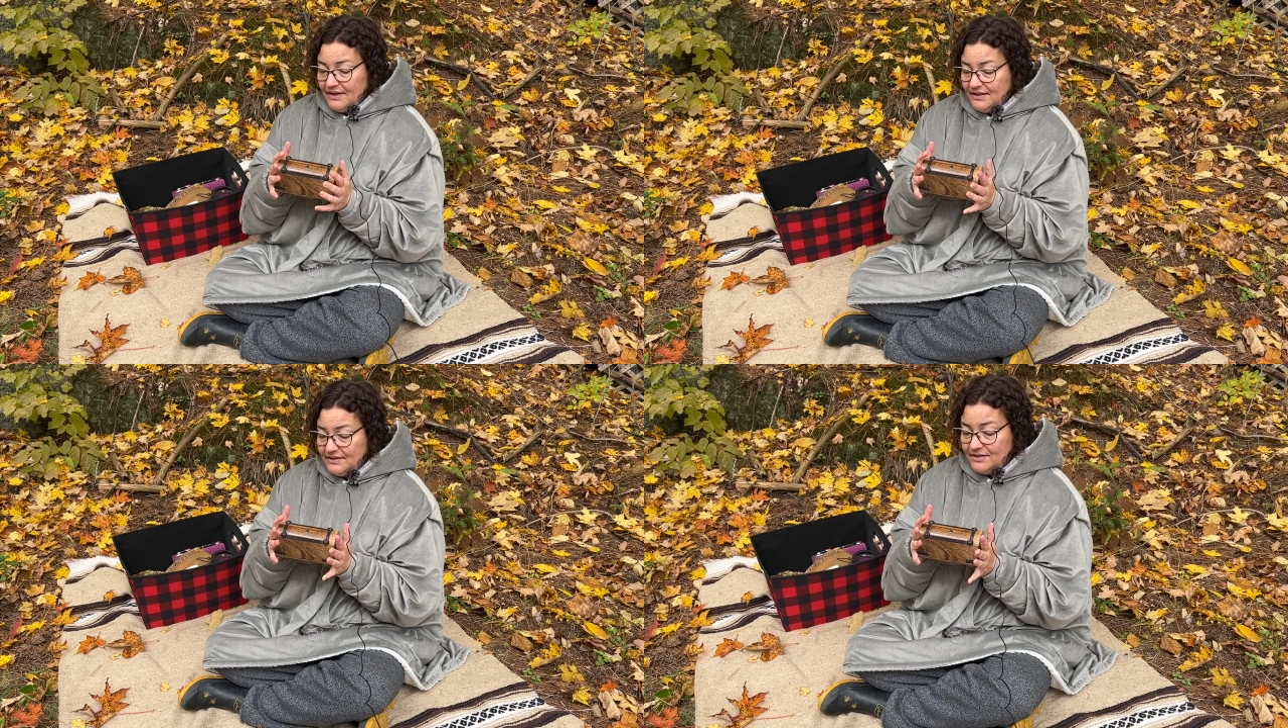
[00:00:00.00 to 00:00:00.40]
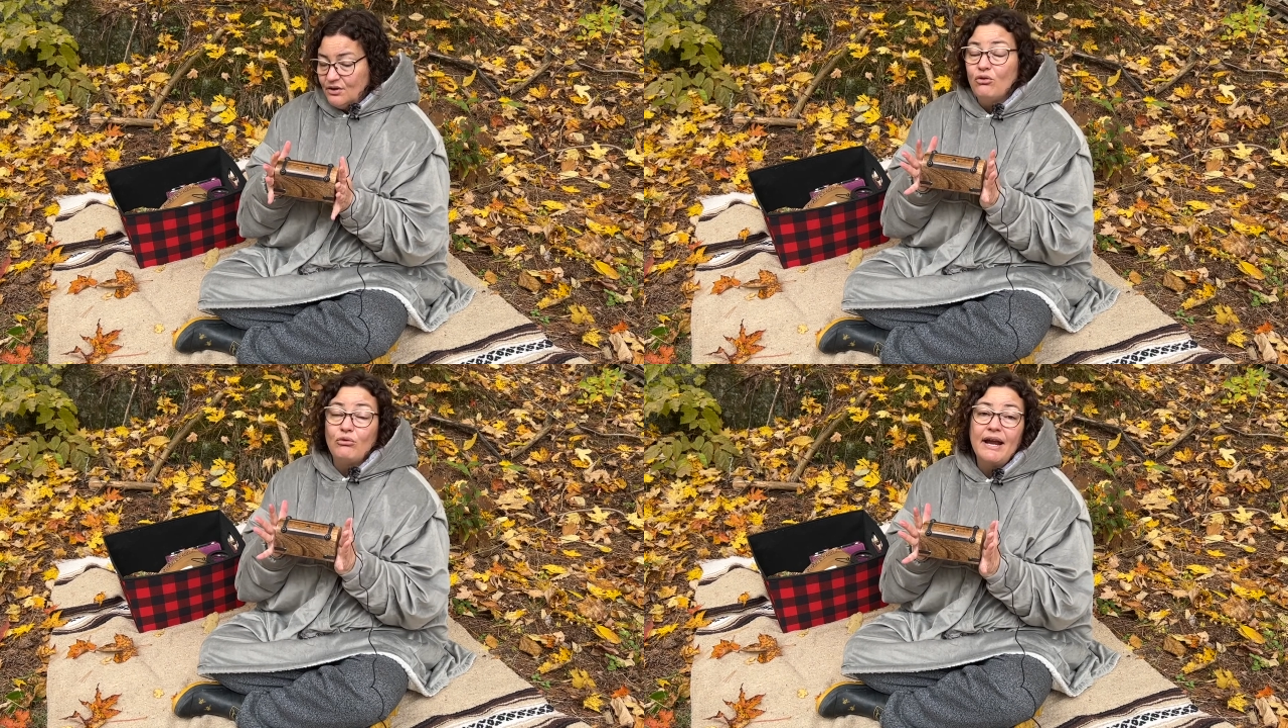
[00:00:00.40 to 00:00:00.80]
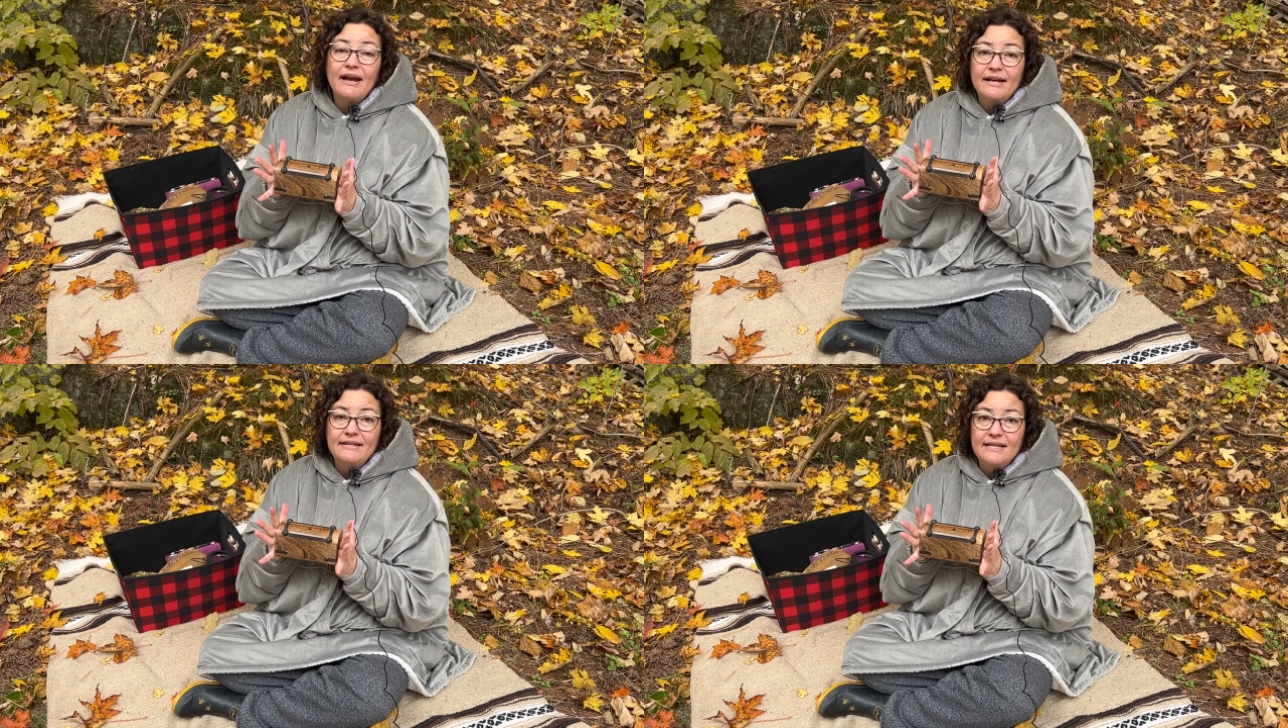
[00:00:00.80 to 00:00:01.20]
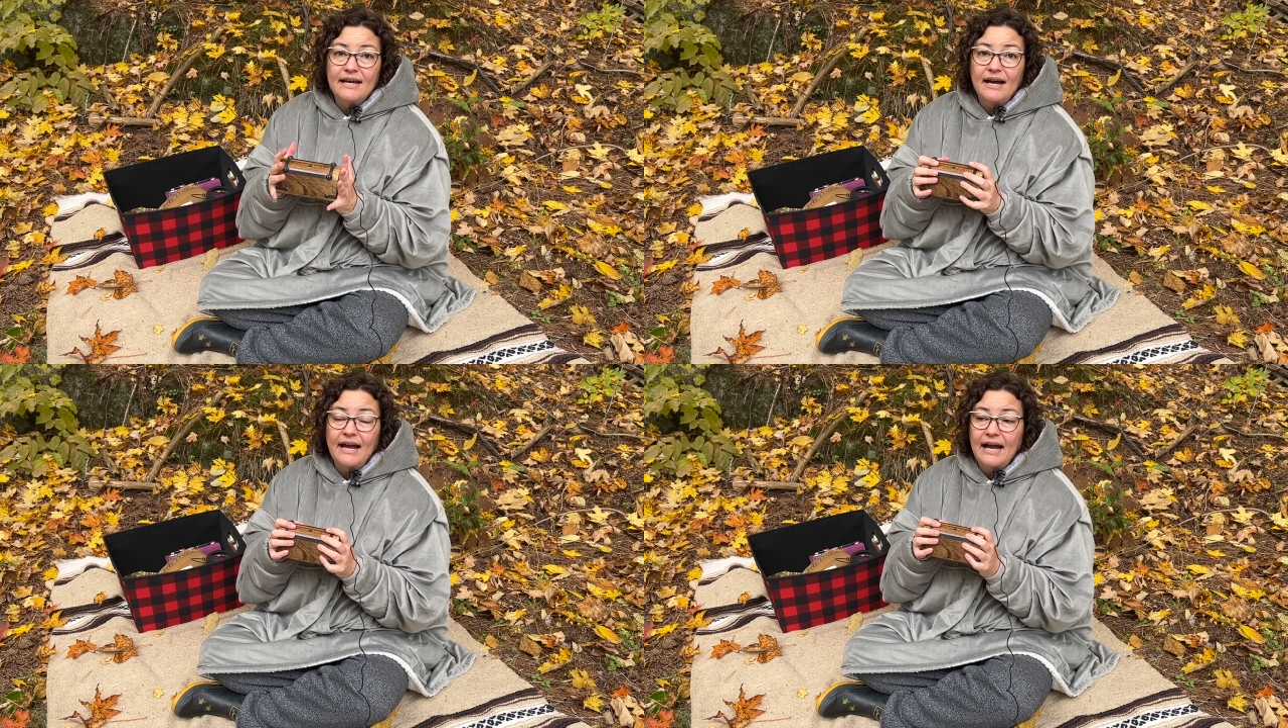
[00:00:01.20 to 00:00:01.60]
this is a great
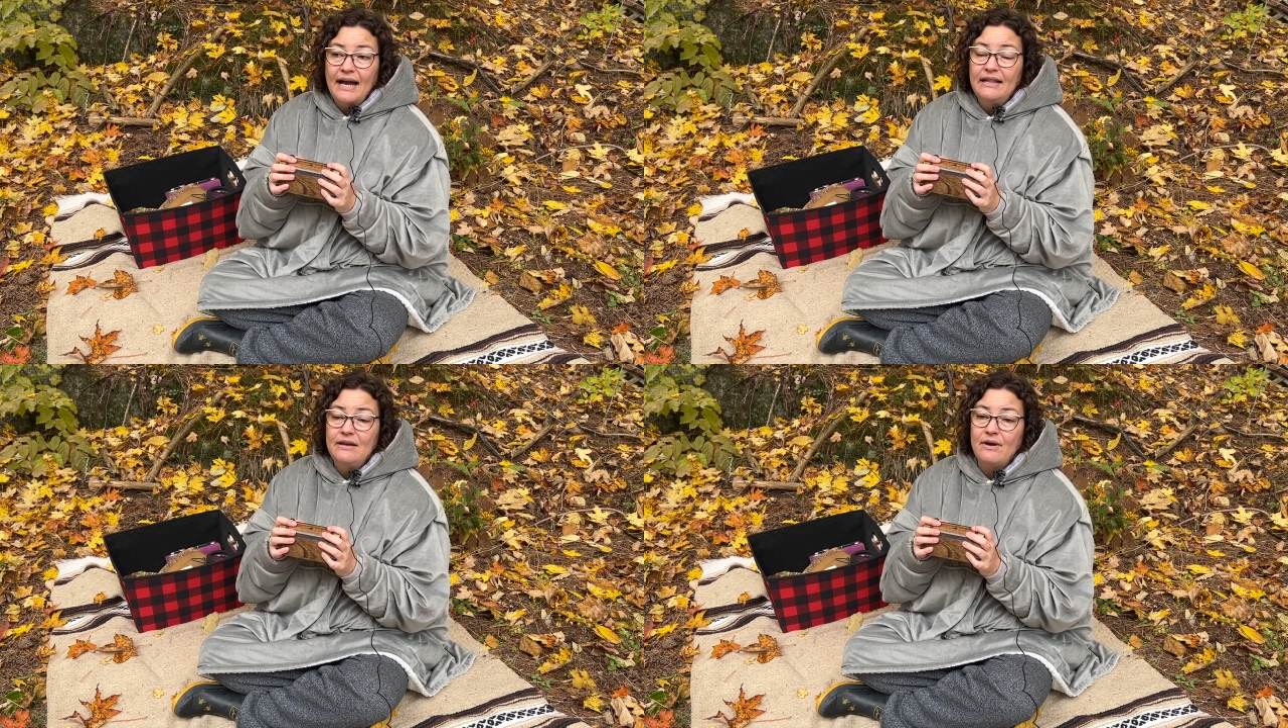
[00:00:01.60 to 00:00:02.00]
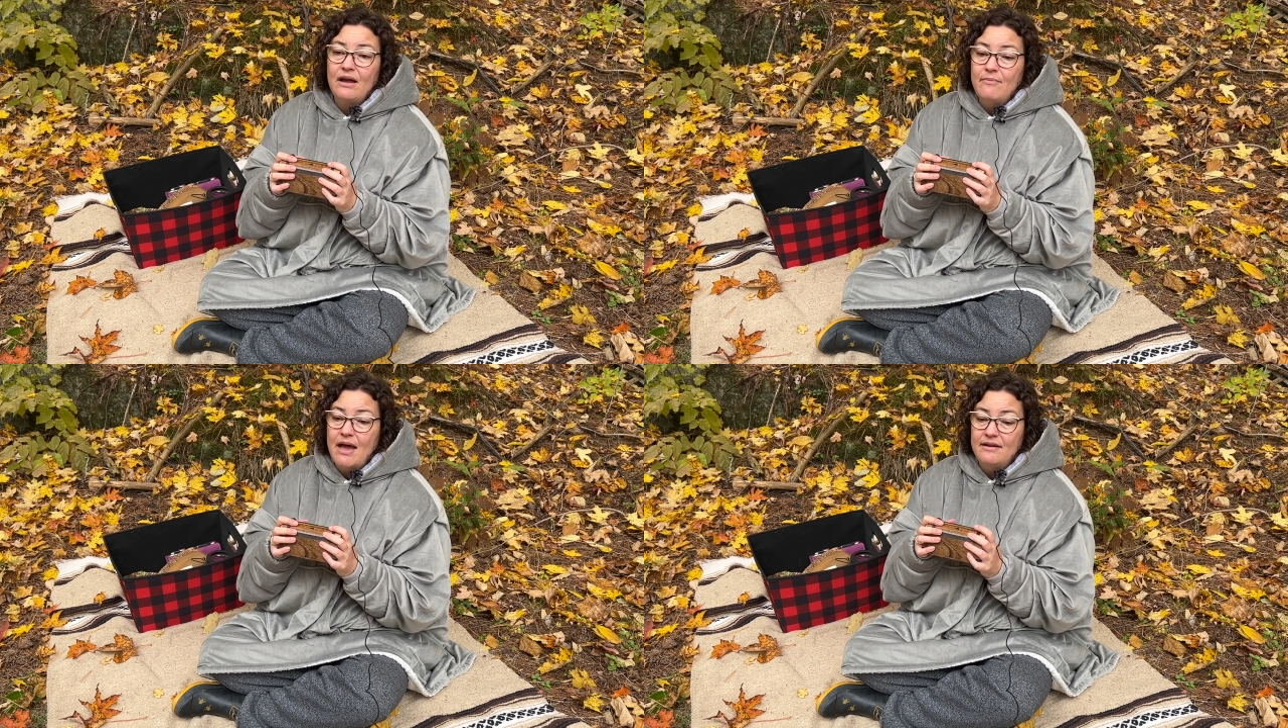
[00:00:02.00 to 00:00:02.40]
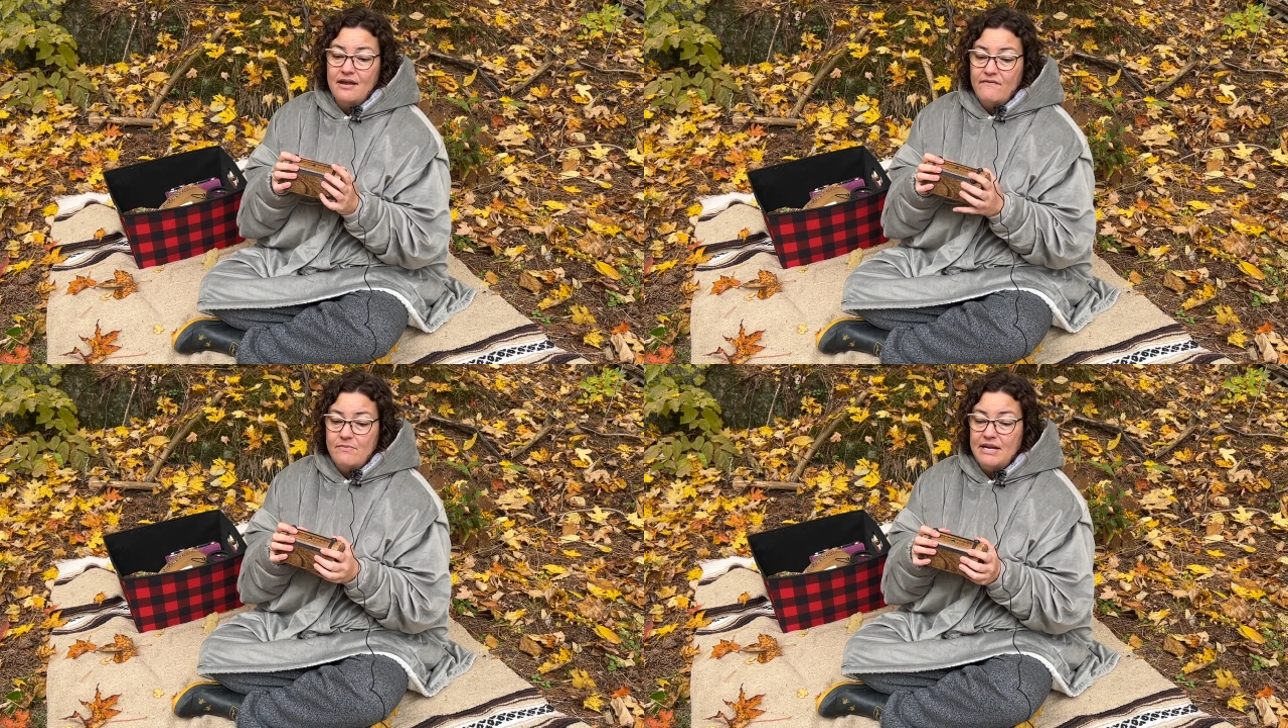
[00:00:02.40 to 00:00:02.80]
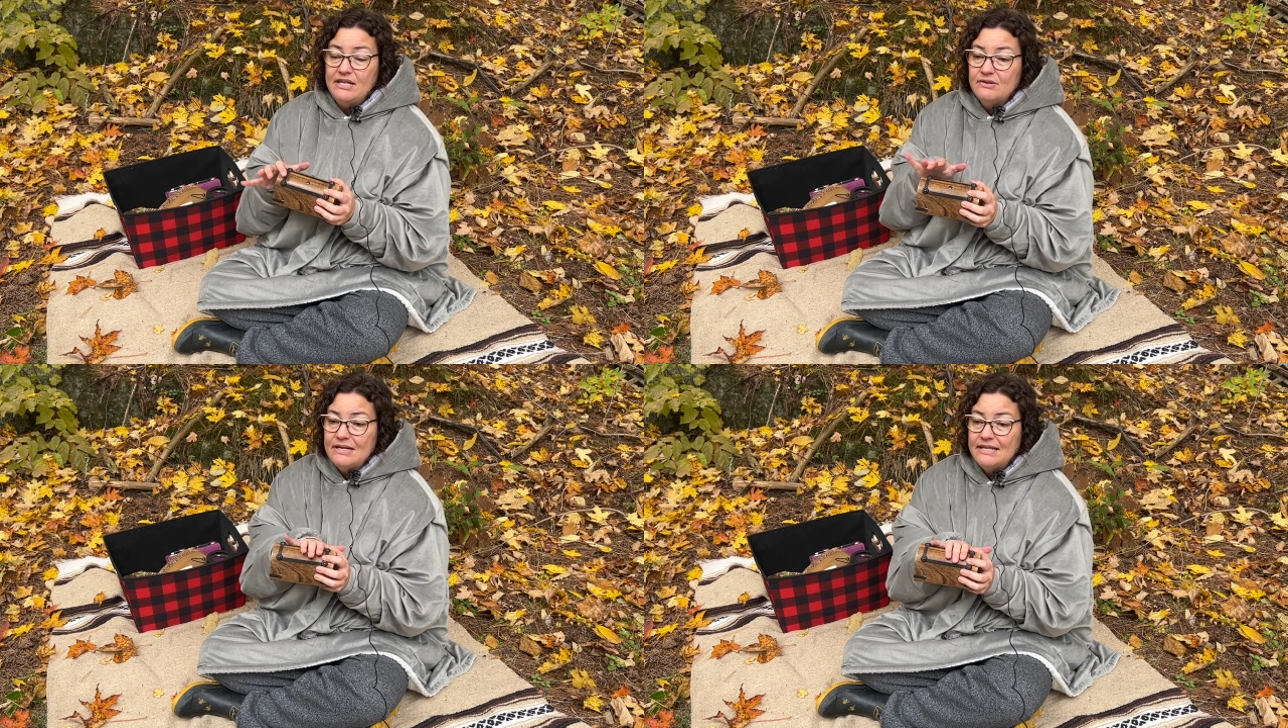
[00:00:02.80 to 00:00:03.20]
idea. I highly recommend everybody
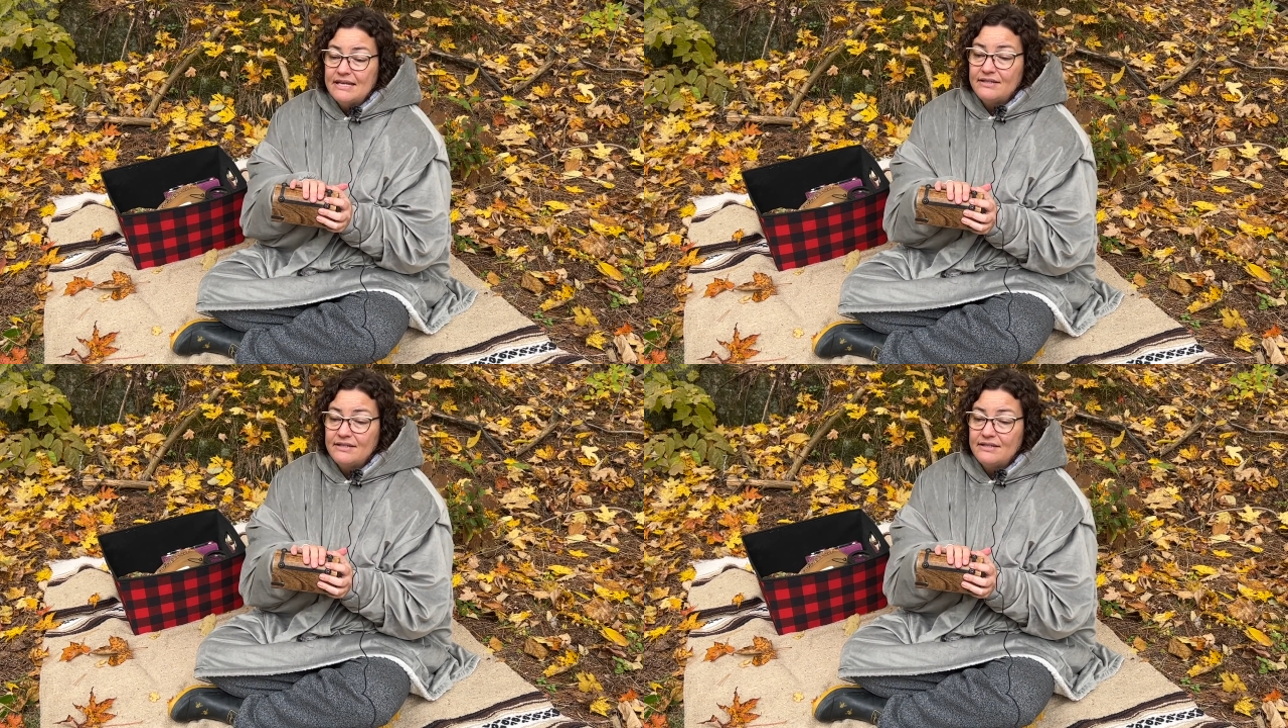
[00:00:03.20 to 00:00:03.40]
doing this.